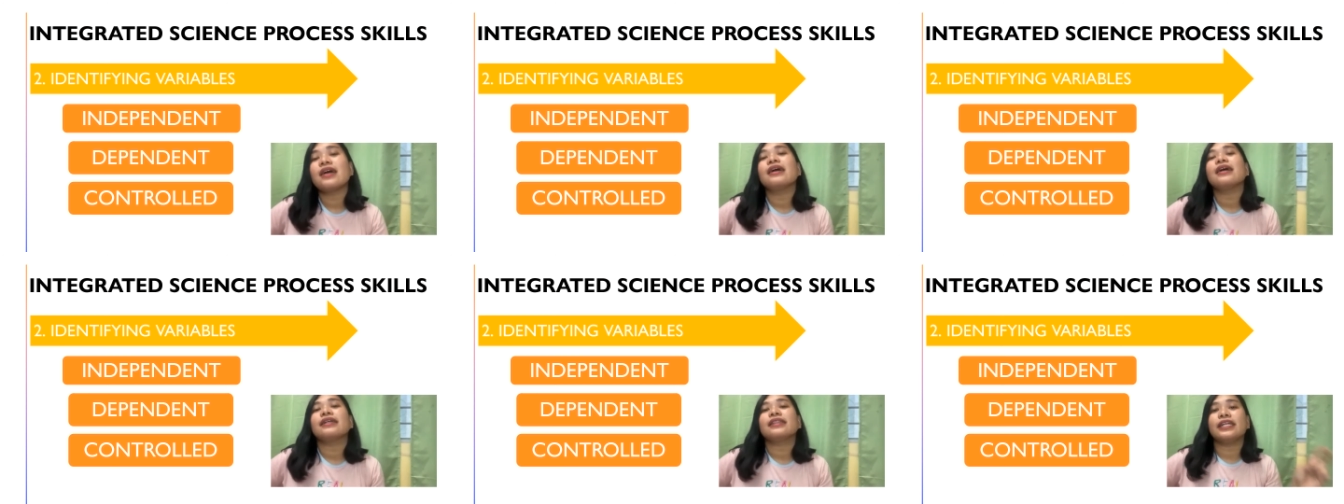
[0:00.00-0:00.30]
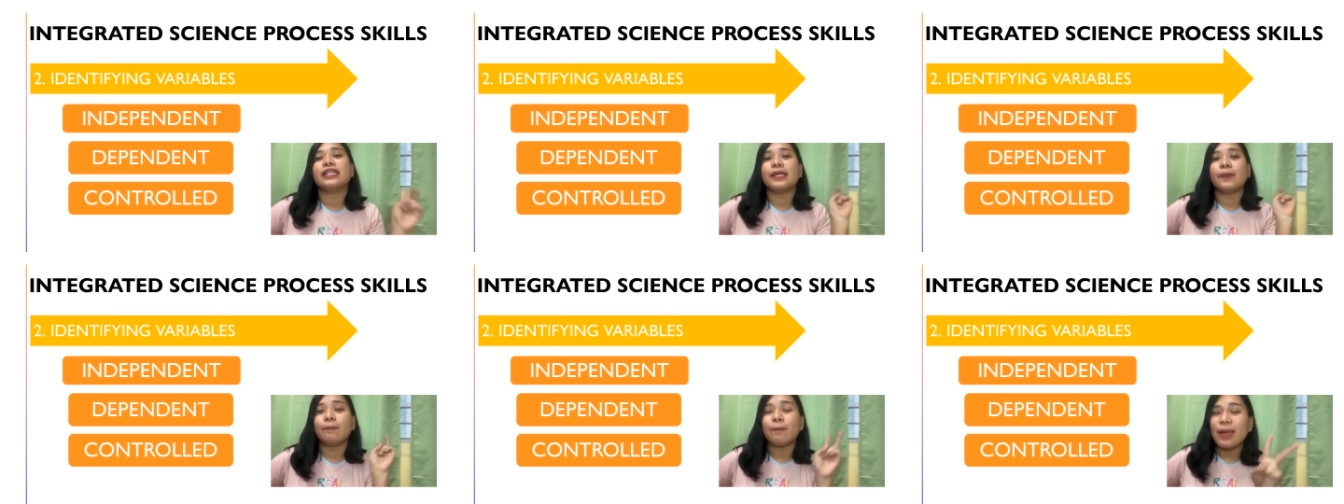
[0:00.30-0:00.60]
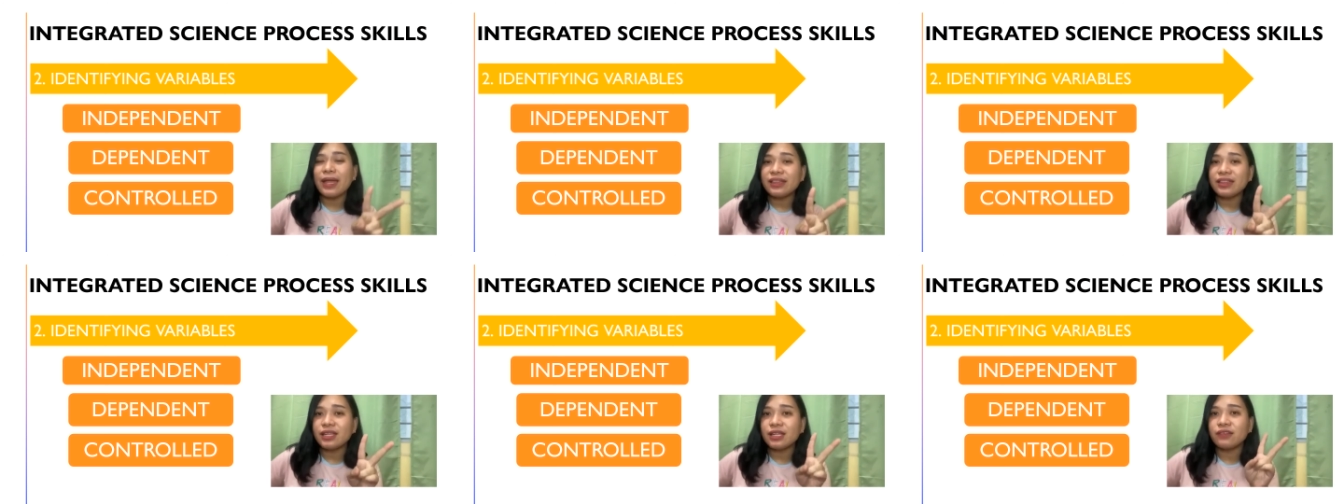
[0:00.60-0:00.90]
the
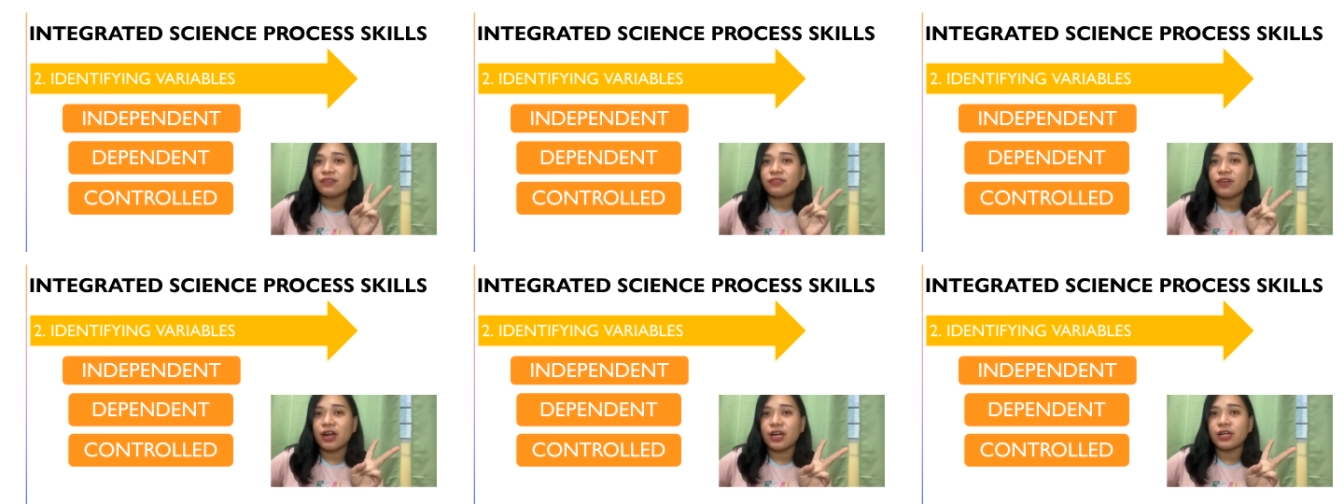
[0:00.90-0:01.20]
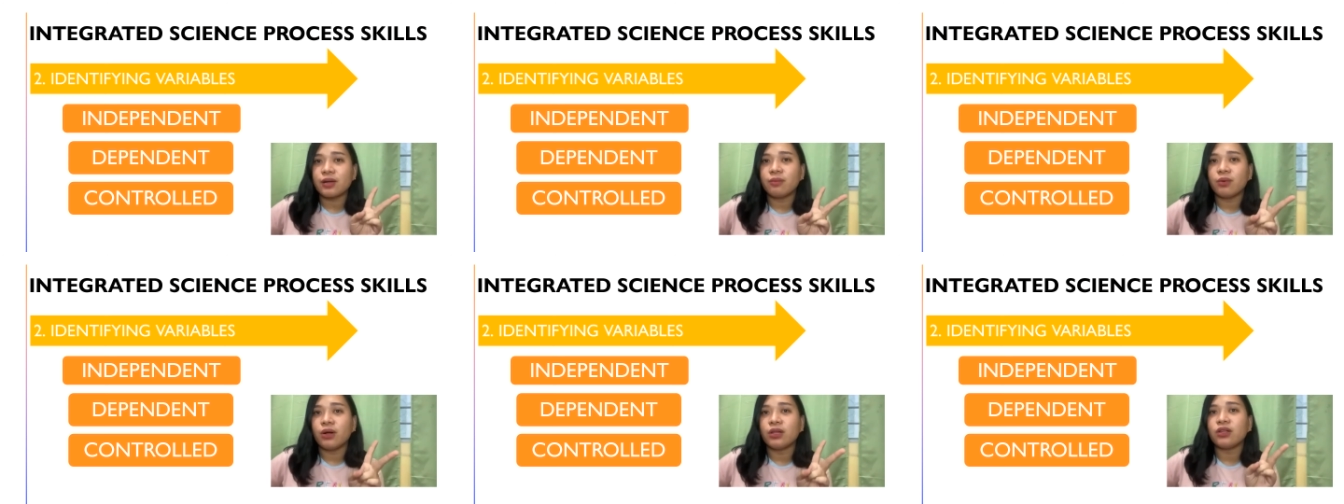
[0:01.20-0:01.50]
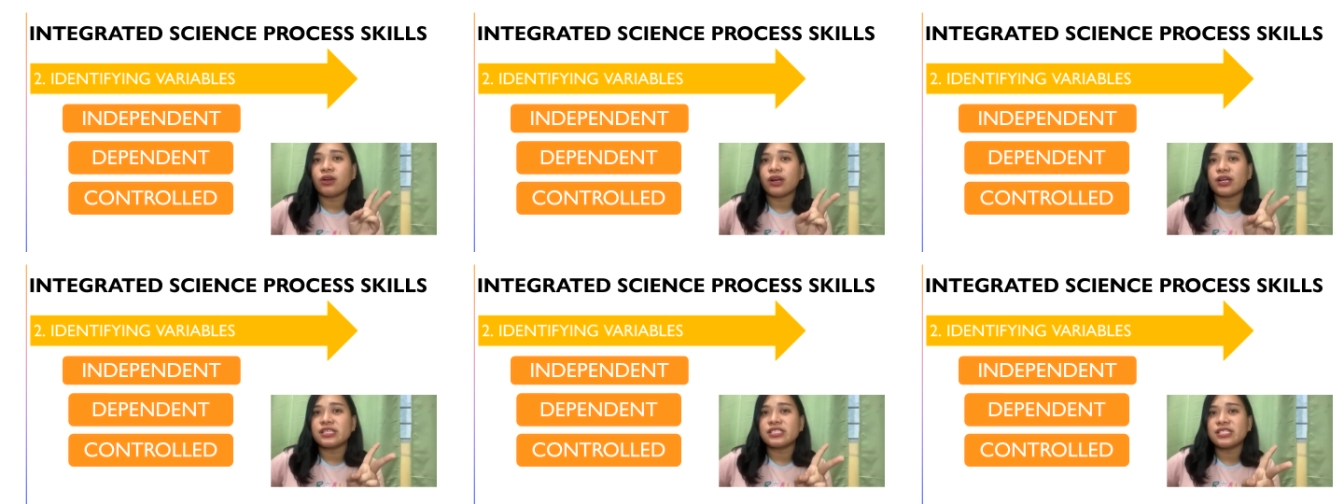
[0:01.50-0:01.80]
dependent variable,
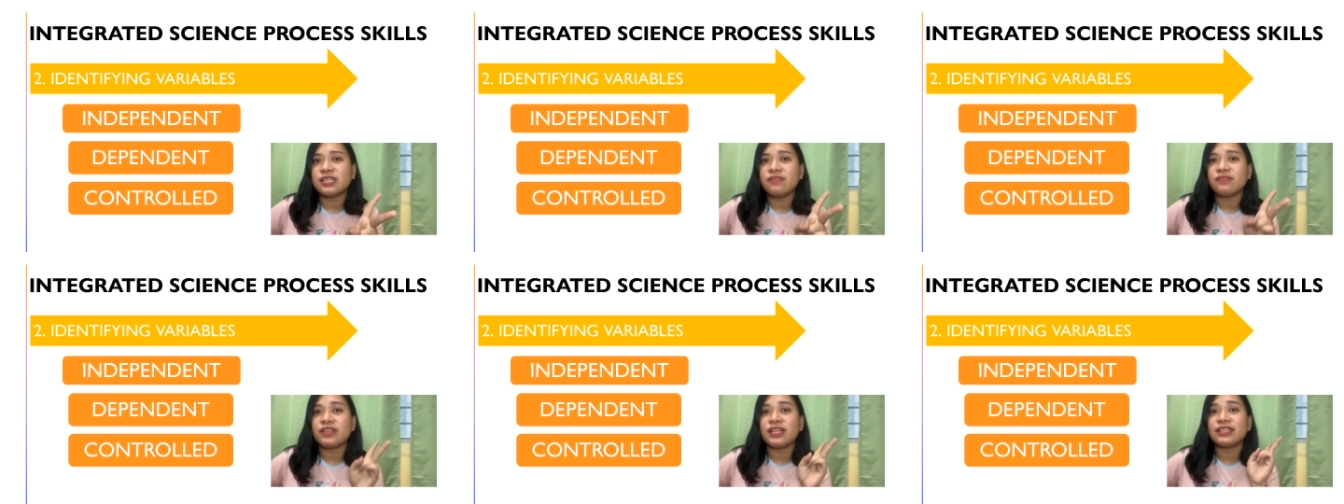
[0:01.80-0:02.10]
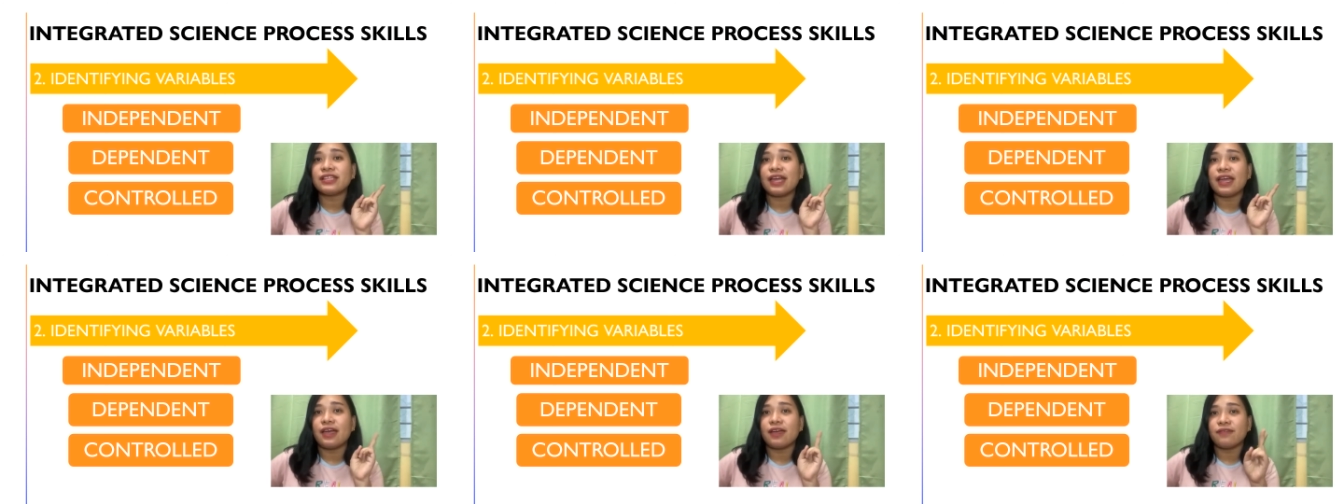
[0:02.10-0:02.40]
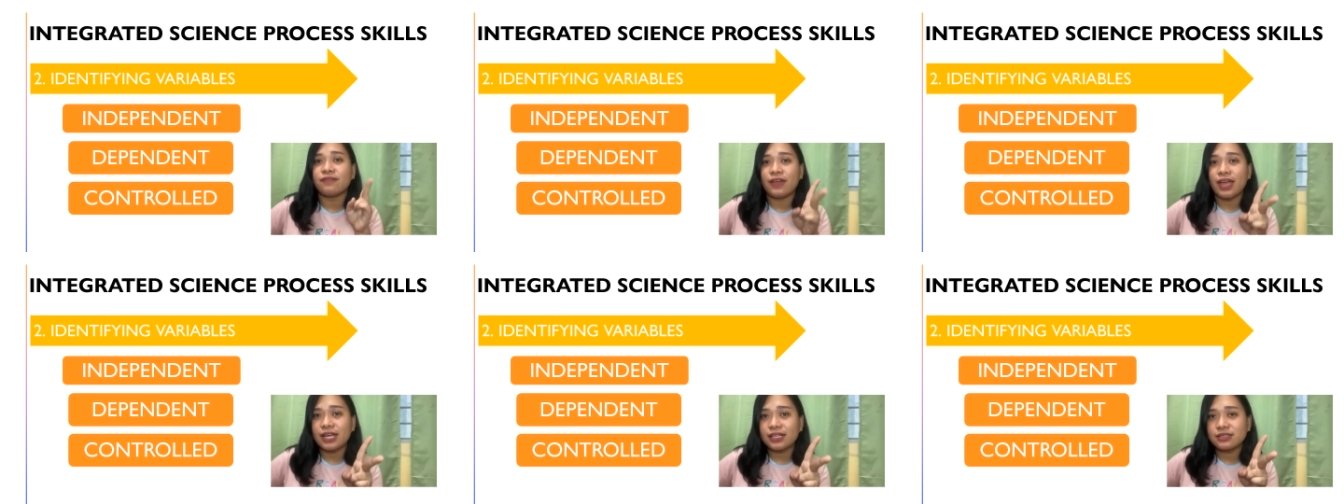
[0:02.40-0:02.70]
or simply the
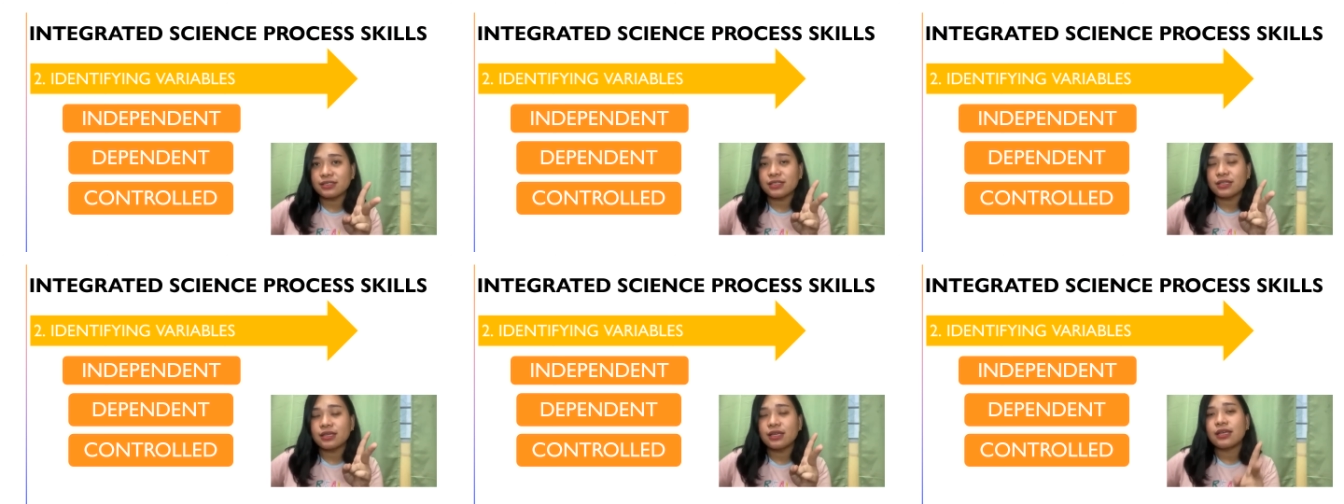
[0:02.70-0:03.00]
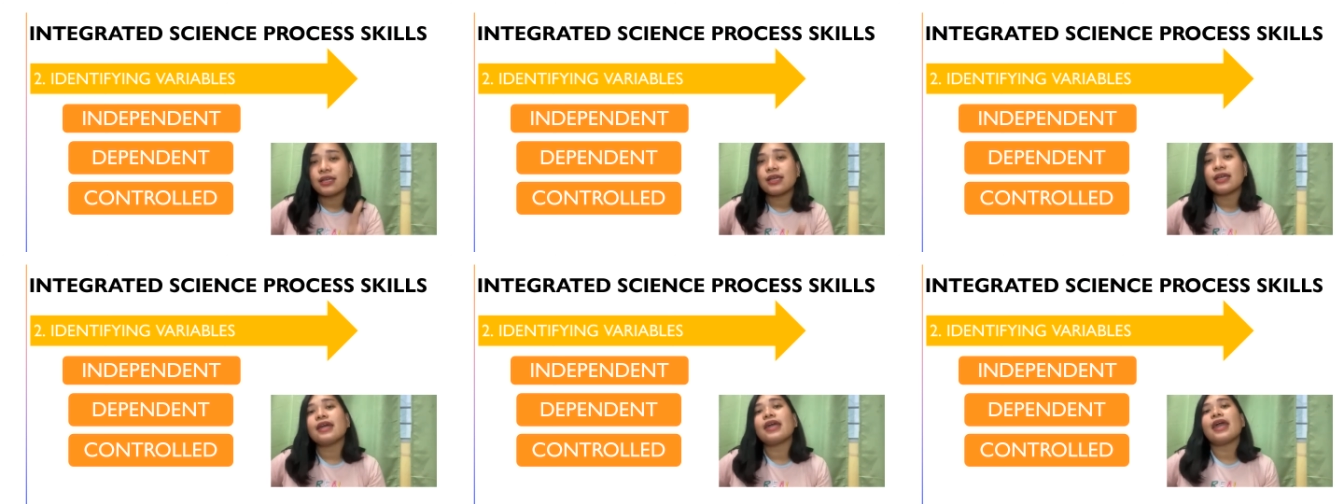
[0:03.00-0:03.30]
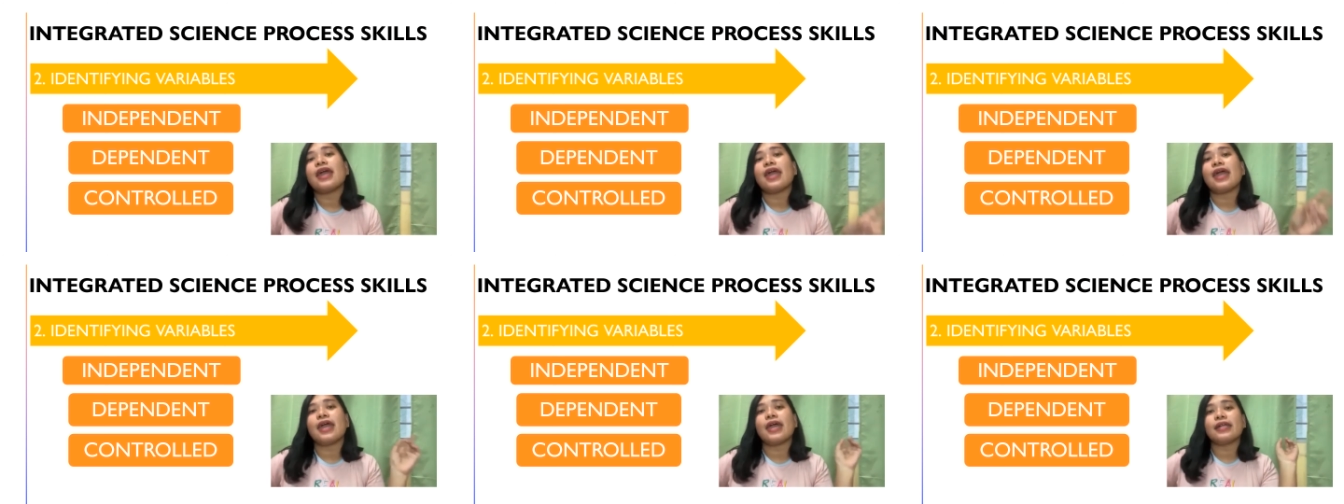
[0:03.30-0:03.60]
effect,
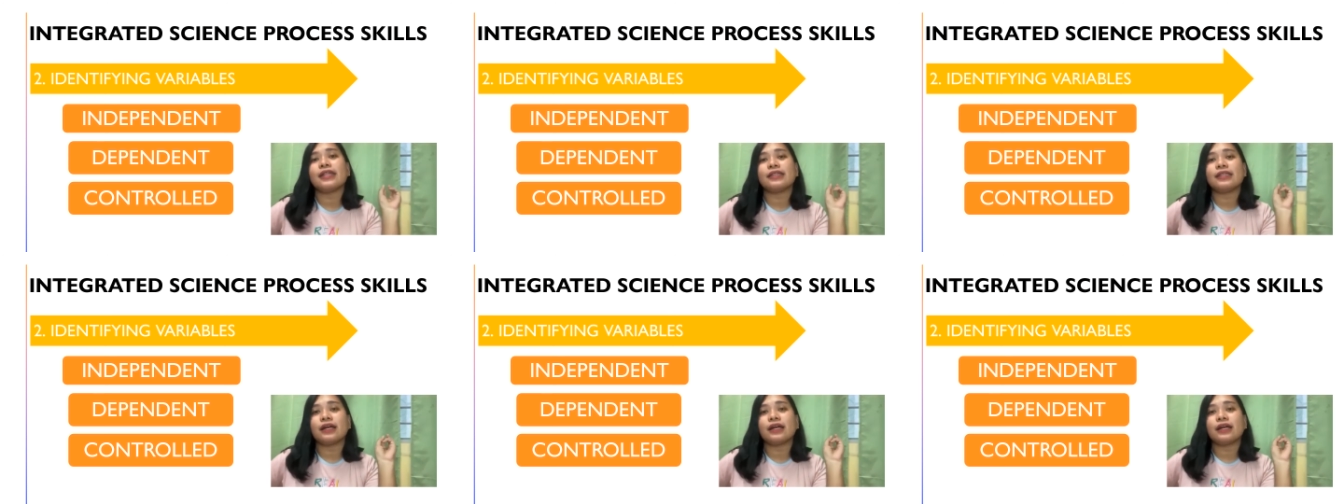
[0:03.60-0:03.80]
and the